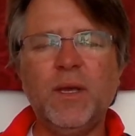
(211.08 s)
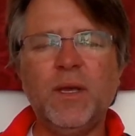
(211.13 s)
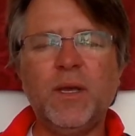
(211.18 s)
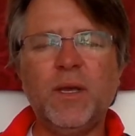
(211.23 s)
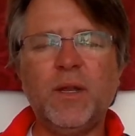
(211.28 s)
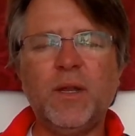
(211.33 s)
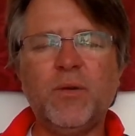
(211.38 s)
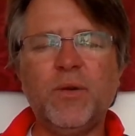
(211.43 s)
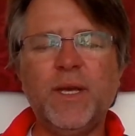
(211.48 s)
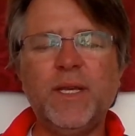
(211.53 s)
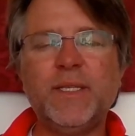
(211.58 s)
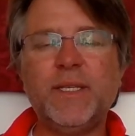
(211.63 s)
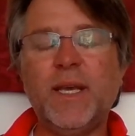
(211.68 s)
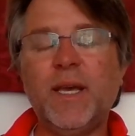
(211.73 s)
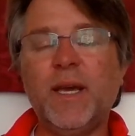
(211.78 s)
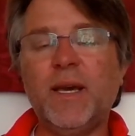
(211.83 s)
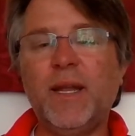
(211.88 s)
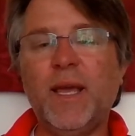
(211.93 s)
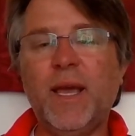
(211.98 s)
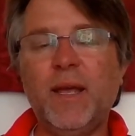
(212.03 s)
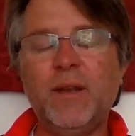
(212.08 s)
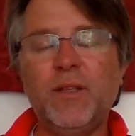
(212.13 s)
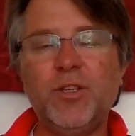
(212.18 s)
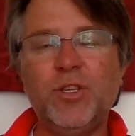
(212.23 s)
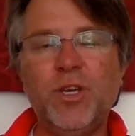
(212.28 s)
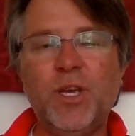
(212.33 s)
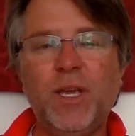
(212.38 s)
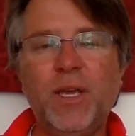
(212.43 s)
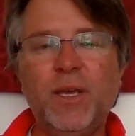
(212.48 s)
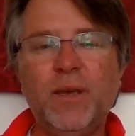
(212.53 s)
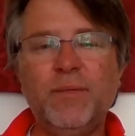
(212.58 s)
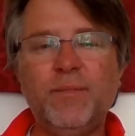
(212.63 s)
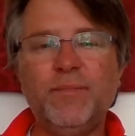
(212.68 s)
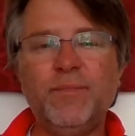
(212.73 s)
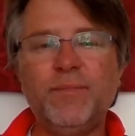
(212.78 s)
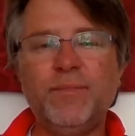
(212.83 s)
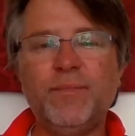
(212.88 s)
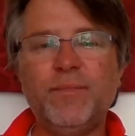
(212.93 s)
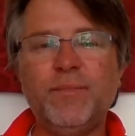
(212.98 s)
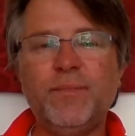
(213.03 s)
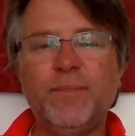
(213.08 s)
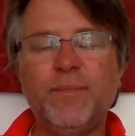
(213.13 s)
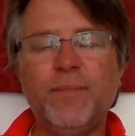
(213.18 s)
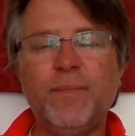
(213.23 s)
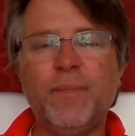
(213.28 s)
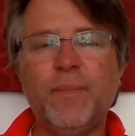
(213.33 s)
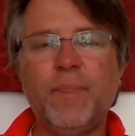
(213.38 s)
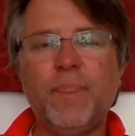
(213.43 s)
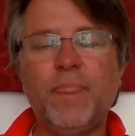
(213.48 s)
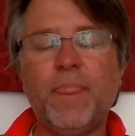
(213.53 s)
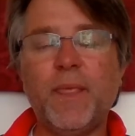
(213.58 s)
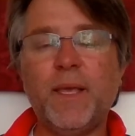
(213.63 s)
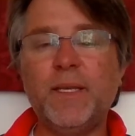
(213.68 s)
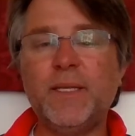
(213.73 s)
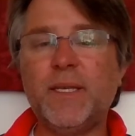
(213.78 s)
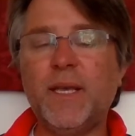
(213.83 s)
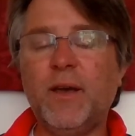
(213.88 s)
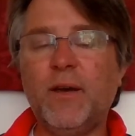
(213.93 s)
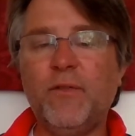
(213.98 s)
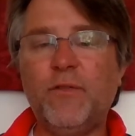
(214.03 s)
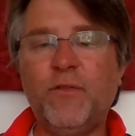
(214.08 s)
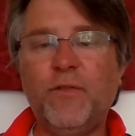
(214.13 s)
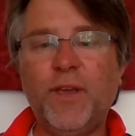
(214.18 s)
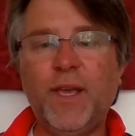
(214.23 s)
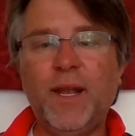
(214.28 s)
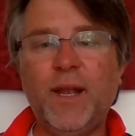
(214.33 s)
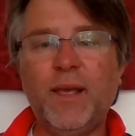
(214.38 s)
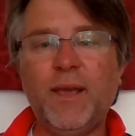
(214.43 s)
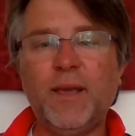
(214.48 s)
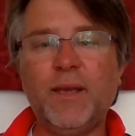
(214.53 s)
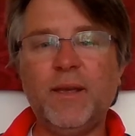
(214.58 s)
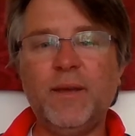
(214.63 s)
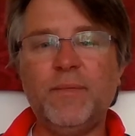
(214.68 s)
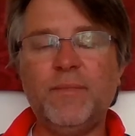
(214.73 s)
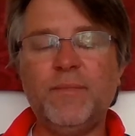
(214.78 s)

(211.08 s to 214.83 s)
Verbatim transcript: you know is it an energy is it a feeling